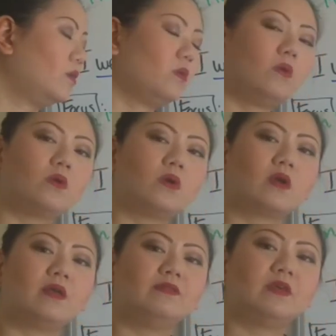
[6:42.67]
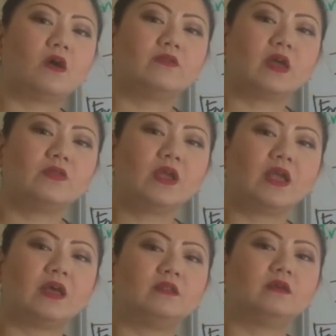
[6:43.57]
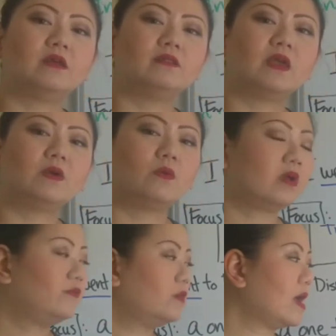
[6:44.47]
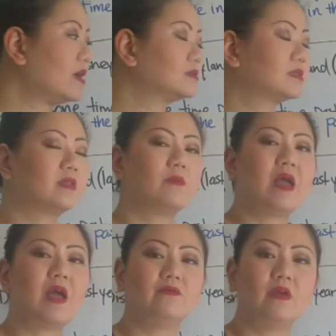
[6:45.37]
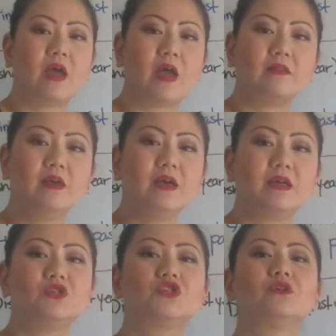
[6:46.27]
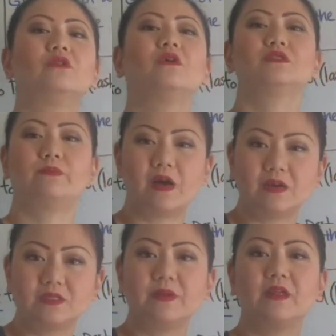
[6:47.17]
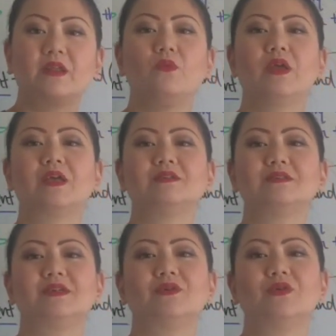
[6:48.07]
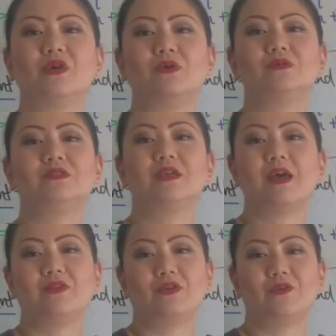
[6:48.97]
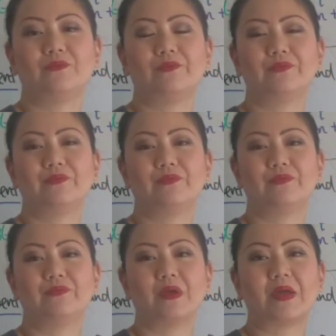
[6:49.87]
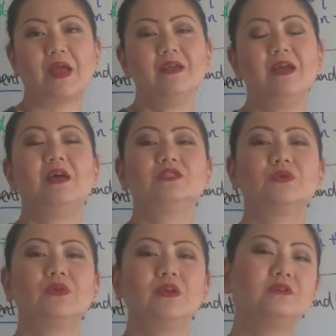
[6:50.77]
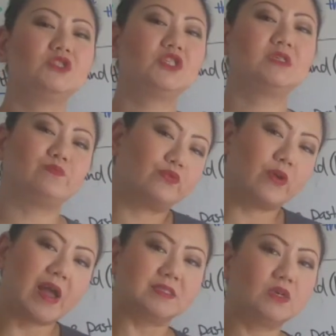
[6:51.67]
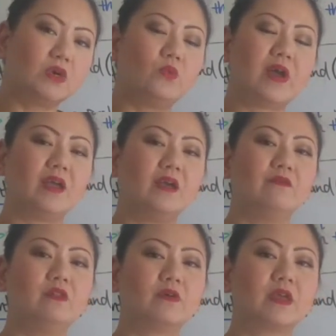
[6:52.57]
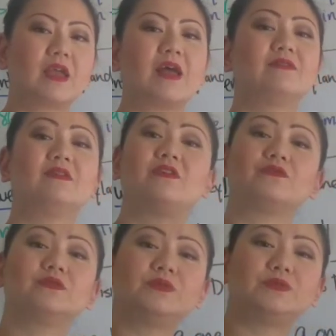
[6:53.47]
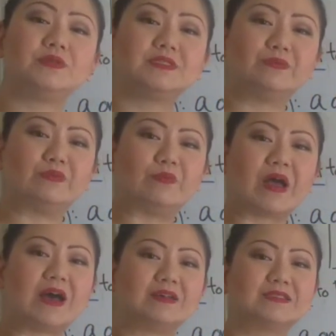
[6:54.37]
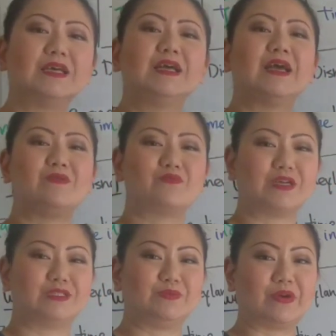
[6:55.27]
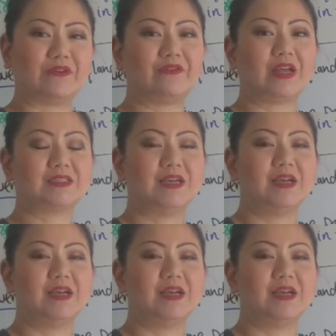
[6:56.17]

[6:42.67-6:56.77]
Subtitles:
Or on the other hand, if you ask them, have you had lunch? There's a possibility we can still go together. Okay, so here's just a practical way of looking at the difference between simple past and present perfect.